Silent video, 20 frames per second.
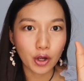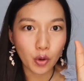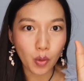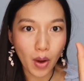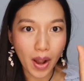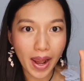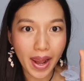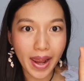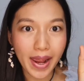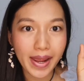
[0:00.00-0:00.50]

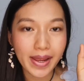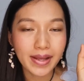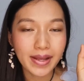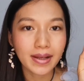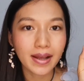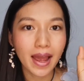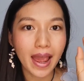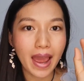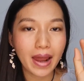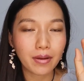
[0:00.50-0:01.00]
gray
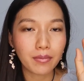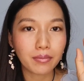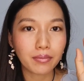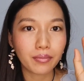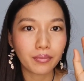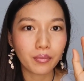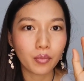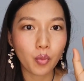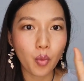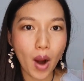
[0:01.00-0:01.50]
and
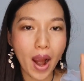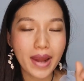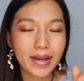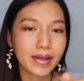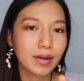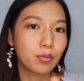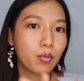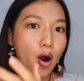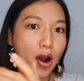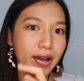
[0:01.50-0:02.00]

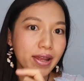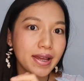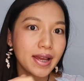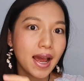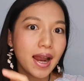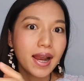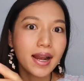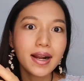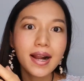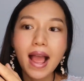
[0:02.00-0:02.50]
white body
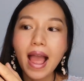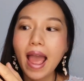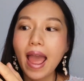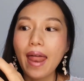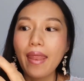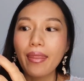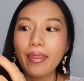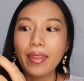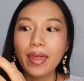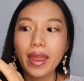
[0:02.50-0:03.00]
color
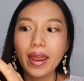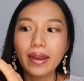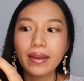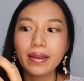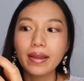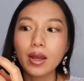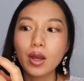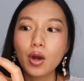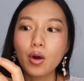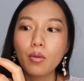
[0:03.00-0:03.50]
and then
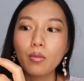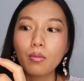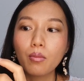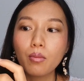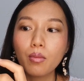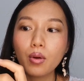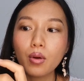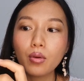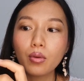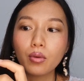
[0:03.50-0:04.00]

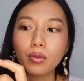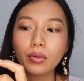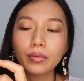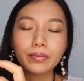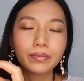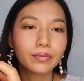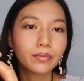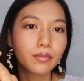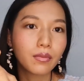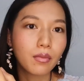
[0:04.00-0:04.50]
blue
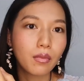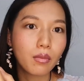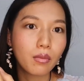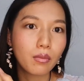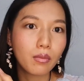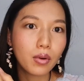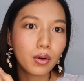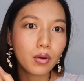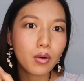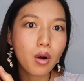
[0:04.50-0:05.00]

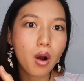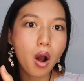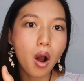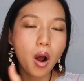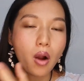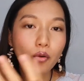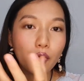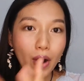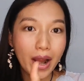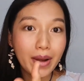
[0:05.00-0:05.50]

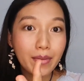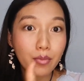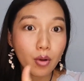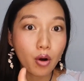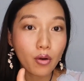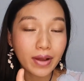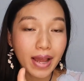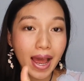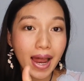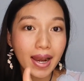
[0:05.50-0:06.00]
or
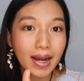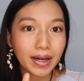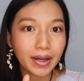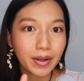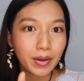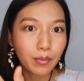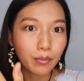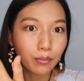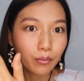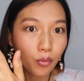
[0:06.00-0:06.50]
rainbow
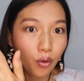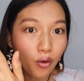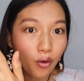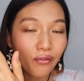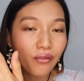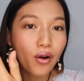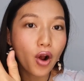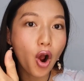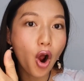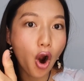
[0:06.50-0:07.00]
color,
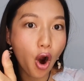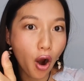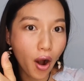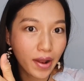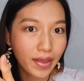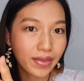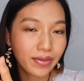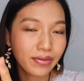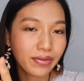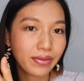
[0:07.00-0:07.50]
move
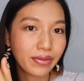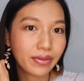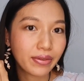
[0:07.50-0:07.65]
on